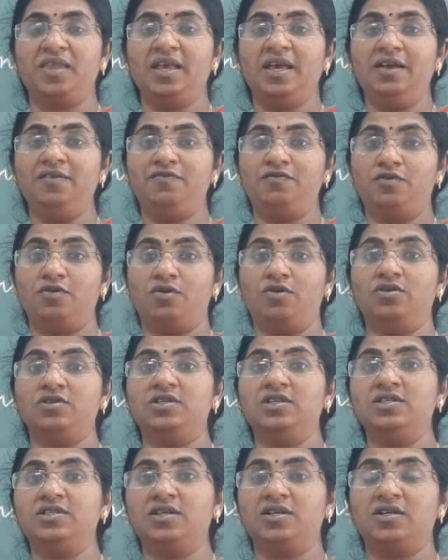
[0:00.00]
If
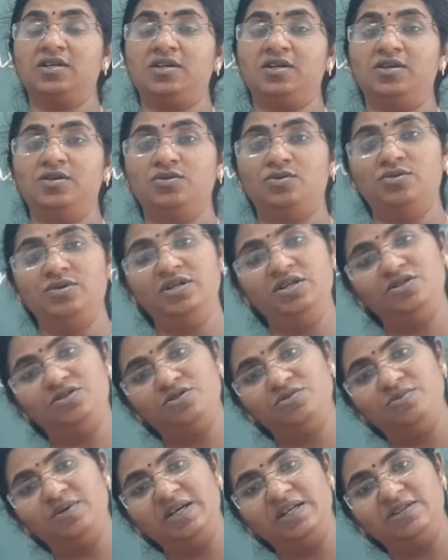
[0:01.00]
losses occur, who need to
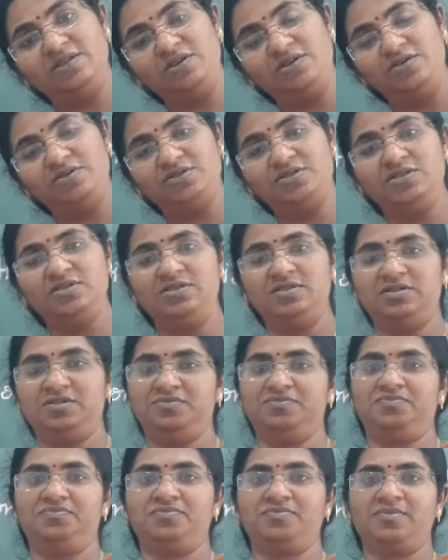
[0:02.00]
bear the
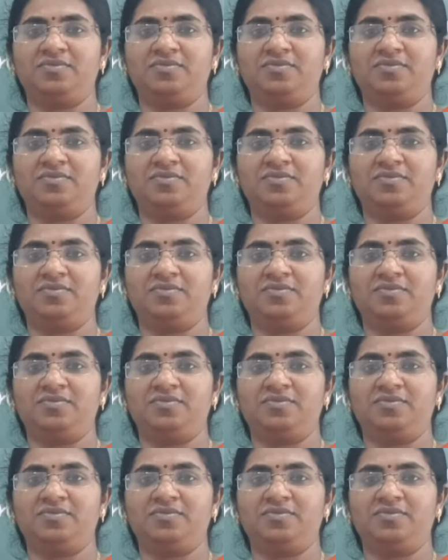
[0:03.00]
losses?